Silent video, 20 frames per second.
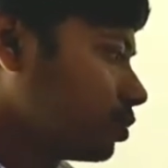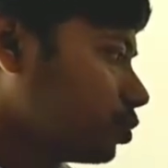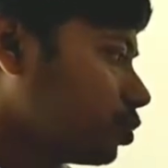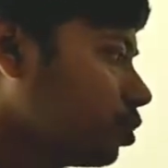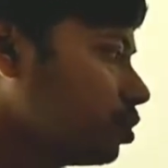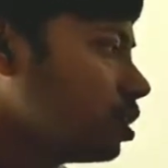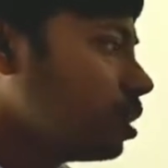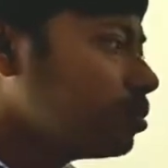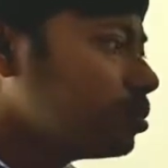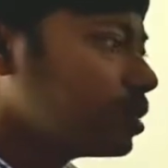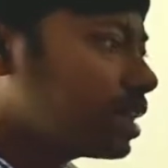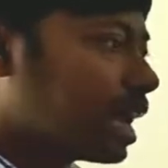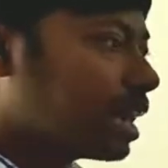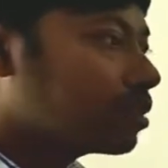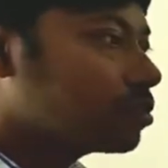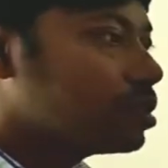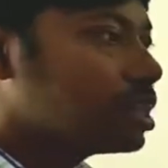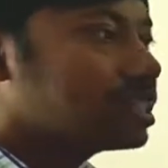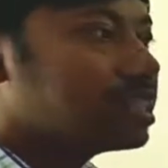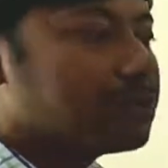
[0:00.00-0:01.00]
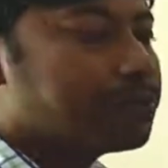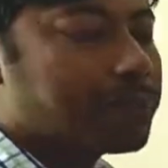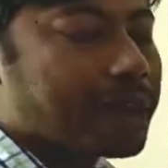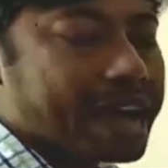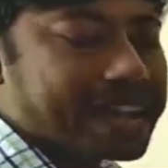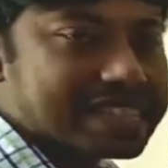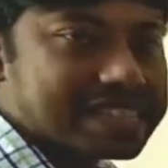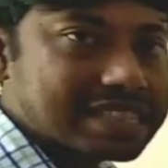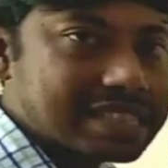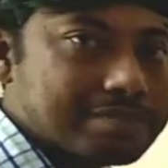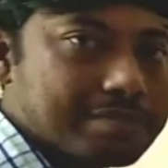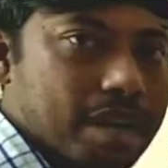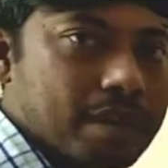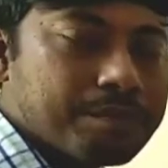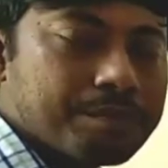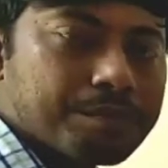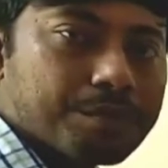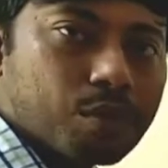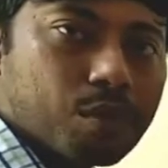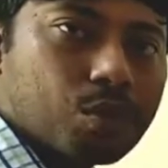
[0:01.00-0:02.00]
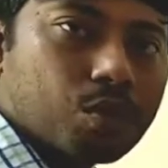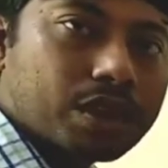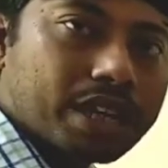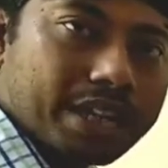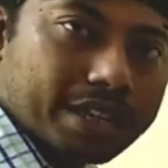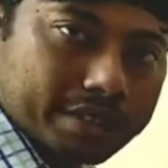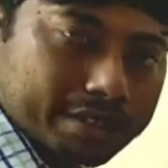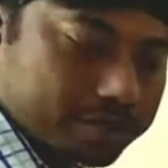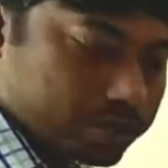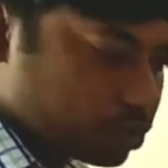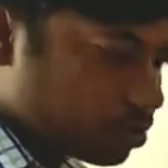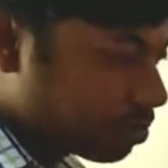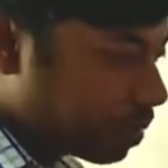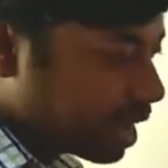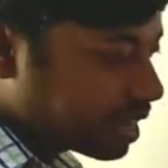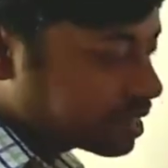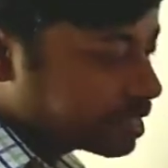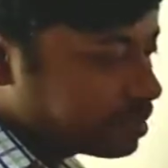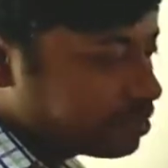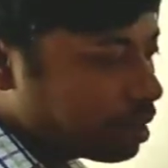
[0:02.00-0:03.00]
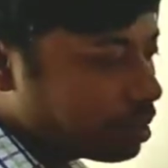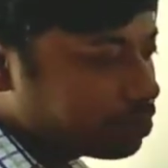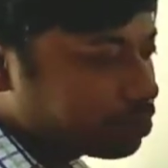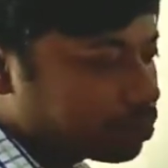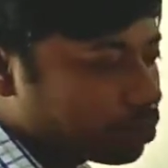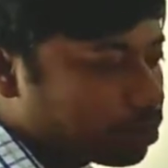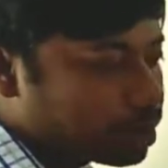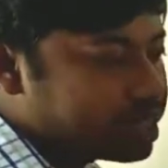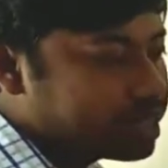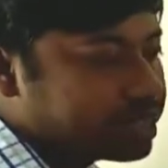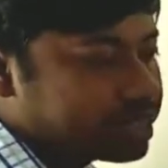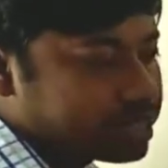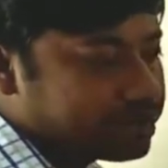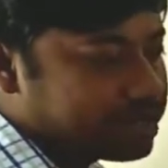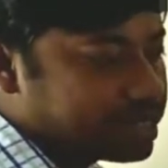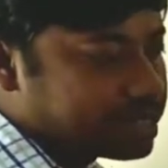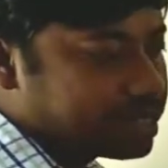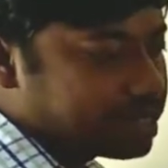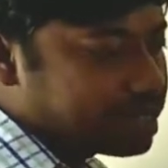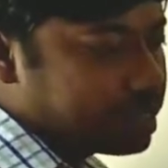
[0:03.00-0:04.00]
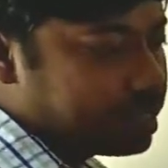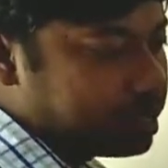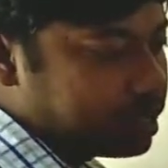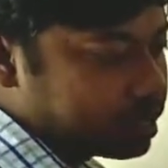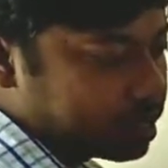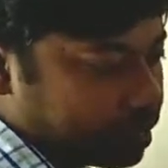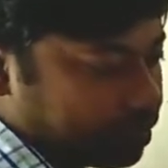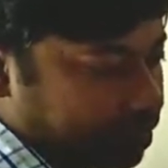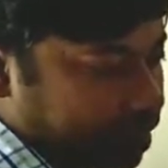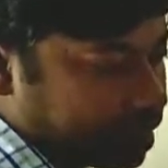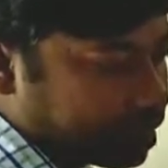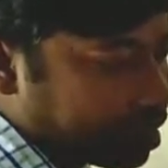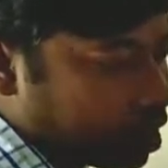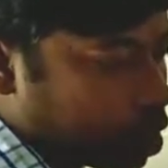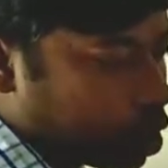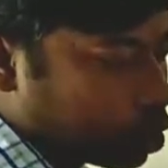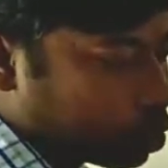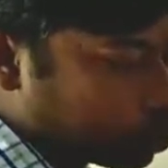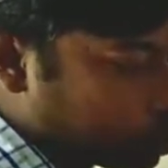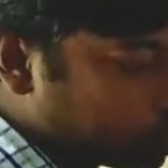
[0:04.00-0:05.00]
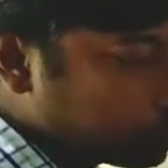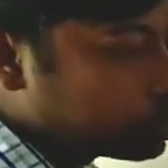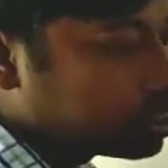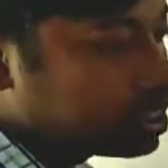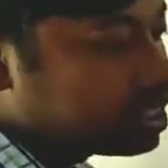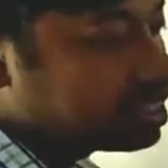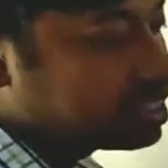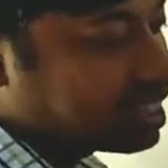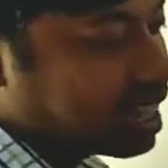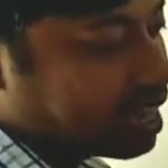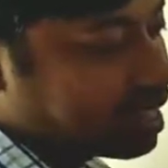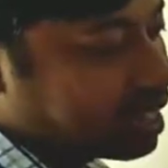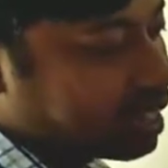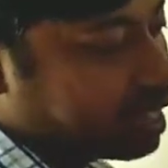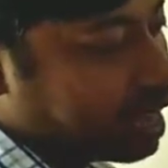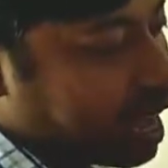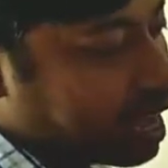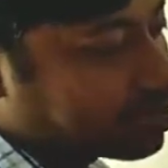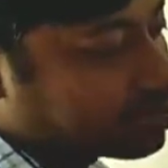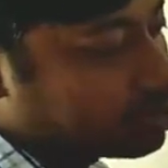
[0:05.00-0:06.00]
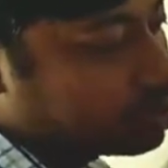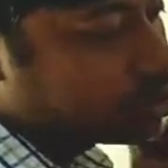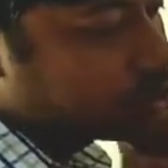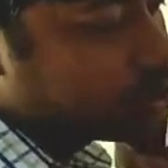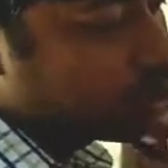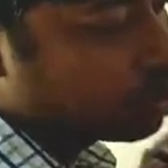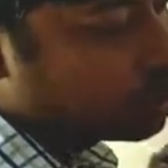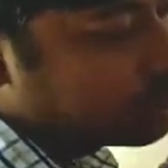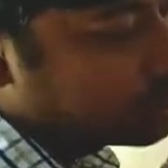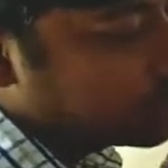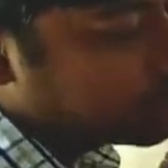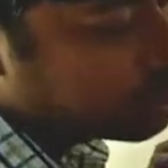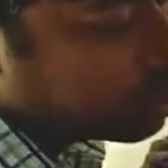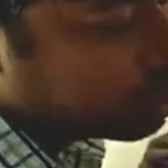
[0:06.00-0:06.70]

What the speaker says: So you have to calculate the maximum flow rate. So maximum flow rate basically given through this channel. Actually we already